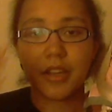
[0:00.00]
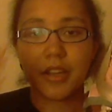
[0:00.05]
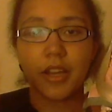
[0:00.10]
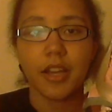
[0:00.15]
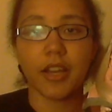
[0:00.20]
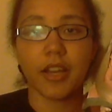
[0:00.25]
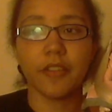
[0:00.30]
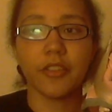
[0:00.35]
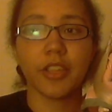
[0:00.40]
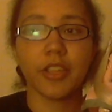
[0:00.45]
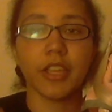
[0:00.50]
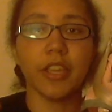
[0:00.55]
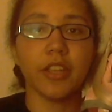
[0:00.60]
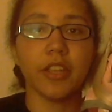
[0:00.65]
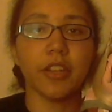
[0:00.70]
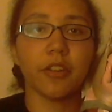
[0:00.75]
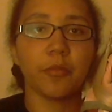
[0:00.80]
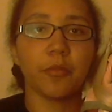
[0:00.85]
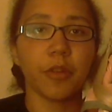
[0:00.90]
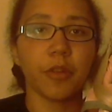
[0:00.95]
I feel like in
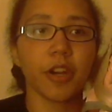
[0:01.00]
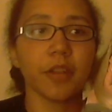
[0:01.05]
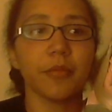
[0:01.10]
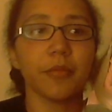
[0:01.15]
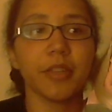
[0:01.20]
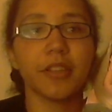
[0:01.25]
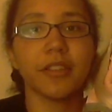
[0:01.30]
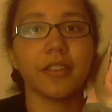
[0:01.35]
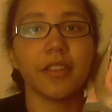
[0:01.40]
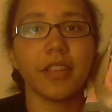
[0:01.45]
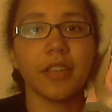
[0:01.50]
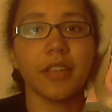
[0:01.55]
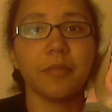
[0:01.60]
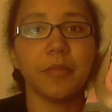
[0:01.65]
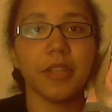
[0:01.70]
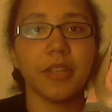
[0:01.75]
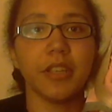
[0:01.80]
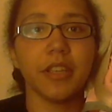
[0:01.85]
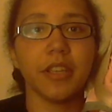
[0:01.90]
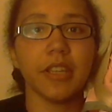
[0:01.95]
an apartment, it'd
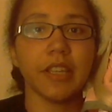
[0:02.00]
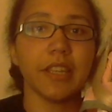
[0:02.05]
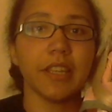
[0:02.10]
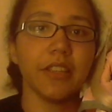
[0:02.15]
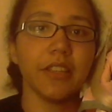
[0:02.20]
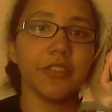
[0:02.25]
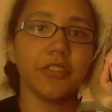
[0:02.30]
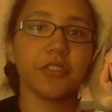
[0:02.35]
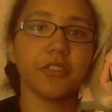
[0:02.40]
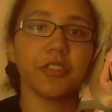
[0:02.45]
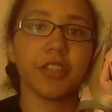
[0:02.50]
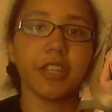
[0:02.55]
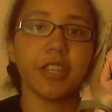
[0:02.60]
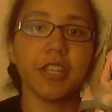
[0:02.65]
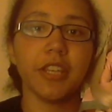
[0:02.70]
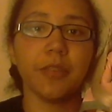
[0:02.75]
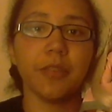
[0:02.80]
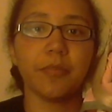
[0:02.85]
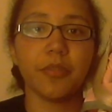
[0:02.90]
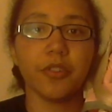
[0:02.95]
be easier to
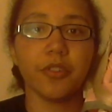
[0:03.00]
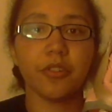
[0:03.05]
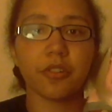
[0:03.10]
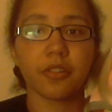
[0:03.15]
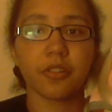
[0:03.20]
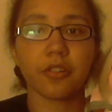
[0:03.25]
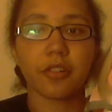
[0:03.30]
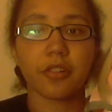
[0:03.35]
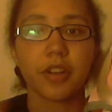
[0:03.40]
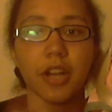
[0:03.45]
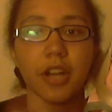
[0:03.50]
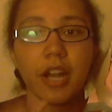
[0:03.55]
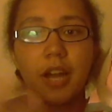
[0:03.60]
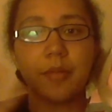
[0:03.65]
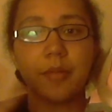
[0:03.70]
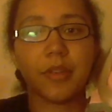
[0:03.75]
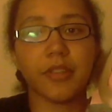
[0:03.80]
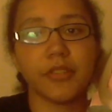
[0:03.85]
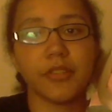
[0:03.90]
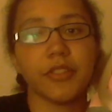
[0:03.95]
keep your
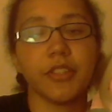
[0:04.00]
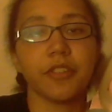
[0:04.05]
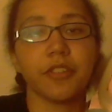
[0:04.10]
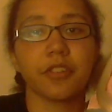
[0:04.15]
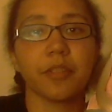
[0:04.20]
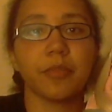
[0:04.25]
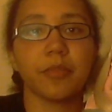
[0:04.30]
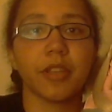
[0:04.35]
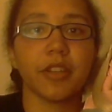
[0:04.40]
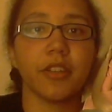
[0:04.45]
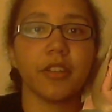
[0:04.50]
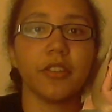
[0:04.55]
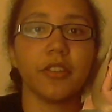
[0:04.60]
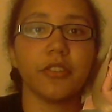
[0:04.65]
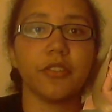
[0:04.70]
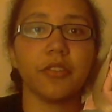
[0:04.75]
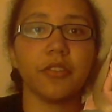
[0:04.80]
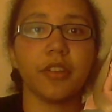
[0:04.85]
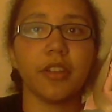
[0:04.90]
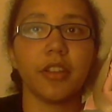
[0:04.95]
hobbies secret
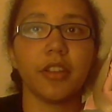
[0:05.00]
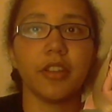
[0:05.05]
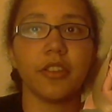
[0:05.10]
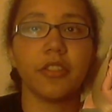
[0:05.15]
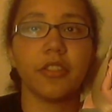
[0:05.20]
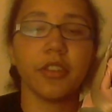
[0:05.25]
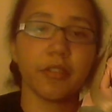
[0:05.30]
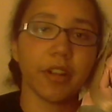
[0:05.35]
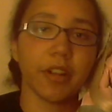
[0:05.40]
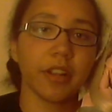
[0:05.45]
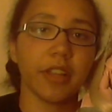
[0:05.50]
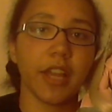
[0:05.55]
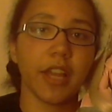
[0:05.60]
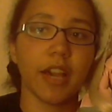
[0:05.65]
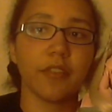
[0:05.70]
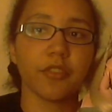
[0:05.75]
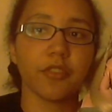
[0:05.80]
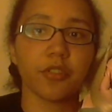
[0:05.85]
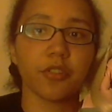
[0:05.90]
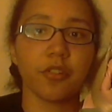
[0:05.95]
because you theoretically
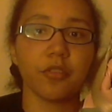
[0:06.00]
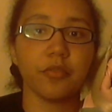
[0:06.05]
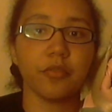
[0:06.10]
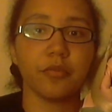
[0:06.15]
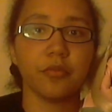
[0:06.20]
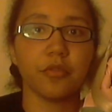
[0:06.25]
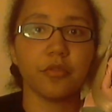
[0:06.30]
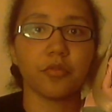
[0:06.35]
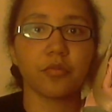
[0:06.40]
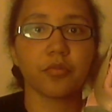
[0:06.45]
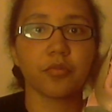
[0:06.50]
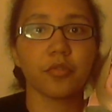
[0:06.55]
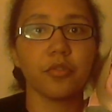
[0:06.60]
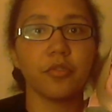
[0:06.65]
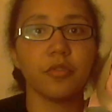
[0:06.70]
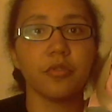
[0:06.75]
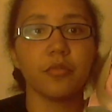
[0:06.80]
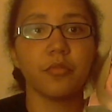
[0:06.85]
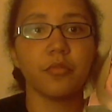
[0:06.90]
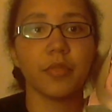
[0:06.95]
have your own
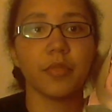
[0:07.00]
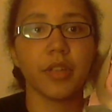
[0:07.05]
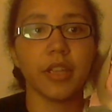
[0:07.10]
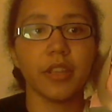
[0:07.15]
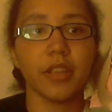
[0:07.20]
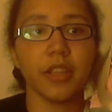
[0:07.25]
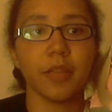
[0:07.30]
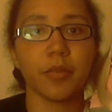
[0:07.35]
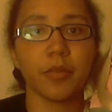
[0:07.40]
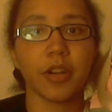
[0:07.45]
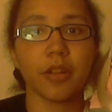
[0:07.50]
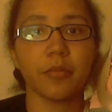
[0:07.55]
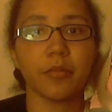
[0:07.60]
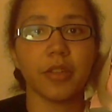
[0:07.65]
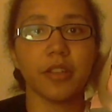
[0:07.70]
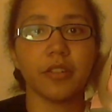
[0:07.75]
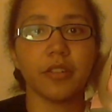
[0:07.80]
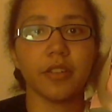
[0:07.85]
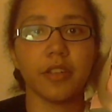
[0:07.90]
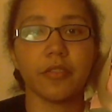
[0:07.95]
room in the
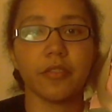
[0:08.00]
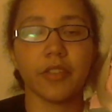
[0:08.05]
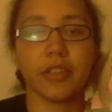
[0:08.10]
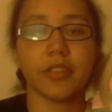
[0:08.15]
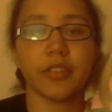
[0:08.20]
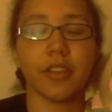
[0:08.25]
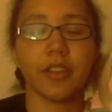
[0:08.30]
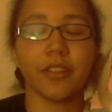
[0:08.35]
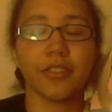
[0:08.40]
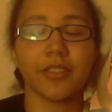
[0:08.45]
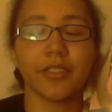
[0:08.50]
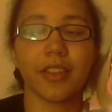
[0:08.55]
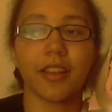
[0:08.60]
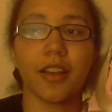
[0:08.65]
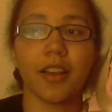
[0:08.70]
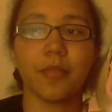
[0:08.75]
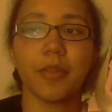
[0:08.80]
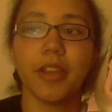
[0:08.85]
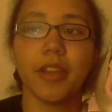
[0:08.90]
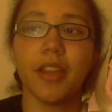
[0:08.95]
apartment, if that's how it's set
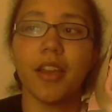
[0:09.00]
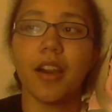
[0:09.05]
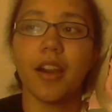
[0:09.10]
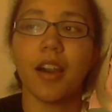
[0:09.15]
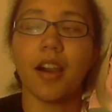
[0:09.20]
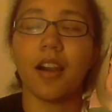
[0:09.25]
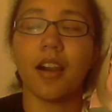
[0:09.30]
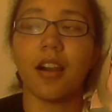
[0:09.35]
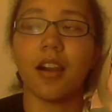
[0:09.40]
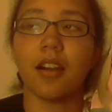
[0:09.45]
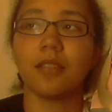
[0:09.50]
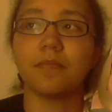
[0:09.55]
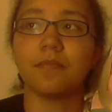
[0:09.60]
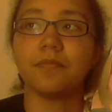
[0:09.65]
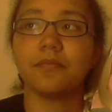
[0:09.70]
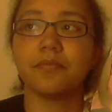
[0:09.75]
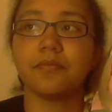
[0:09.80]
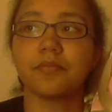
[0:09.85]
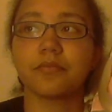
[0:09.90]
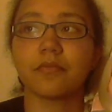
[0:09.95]
up.
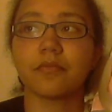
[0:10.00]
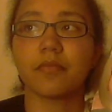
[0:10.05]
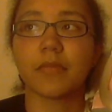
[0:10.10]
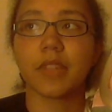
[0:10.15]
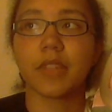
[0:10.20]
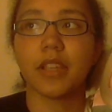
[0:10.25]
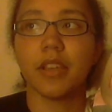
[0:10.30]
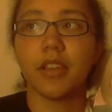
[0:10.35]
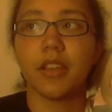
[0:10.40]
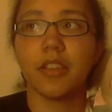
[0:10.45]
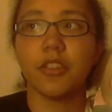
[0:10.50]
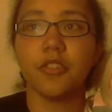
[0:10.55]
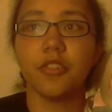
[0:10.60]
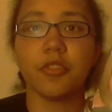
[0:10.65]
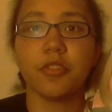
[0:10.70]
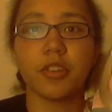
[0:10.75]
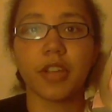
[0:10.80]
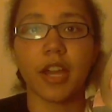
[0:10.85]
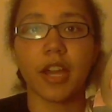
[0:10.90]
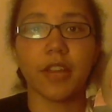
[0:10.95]
You
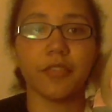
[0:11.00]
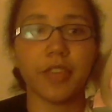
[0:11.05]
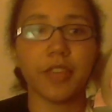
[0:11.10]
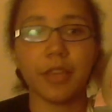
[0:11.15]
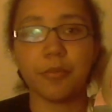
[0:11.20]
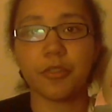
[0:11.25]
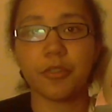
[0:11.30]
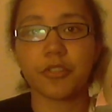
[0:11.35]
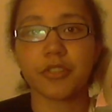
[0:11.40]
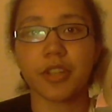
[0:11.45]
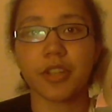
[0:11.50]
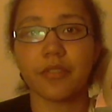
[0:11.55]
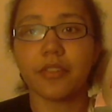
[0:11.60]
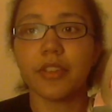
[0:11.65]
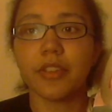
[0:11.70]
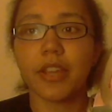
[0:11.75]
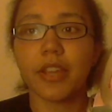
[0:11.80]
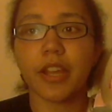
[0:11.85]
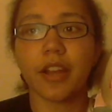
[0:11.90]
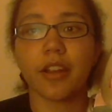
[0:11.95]
can kind of keep your stuff
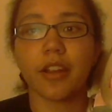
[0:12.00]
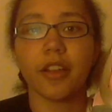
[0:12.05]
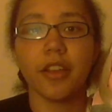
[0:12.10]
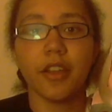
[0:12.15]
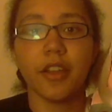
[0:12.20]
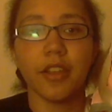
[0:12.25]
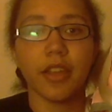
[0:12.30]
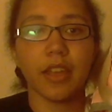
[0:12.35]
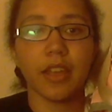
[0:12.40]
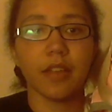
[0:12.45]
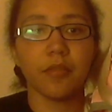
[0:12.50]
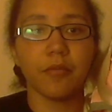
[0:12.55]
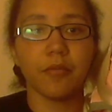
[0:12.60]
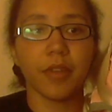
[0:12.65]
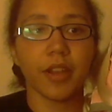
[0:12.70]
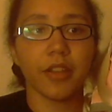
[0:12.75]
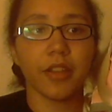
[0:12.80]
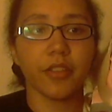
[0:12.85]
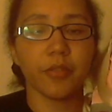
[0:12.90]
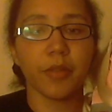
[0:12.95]
in there.
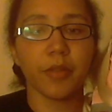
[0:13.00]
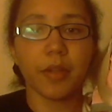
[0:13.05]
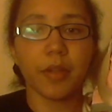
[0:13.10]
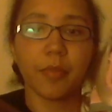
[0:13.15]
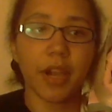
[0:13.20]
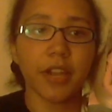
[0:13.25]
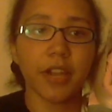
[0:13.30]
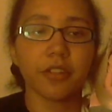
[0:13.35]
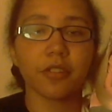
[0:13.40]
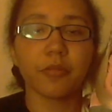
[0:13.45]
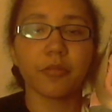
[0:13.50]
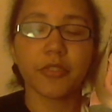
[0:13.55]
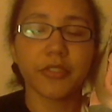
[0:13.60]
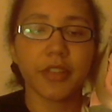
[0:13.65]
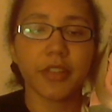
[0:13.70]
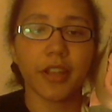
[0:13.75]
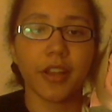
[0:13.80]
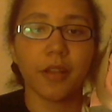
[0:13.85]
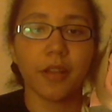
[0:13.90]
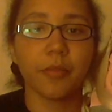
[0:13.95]
The way my dorm was
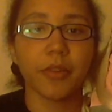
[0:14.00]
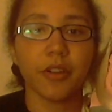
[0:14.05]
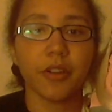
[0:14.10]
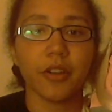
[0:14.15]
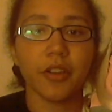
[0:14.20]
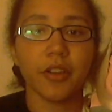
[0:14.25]
set up,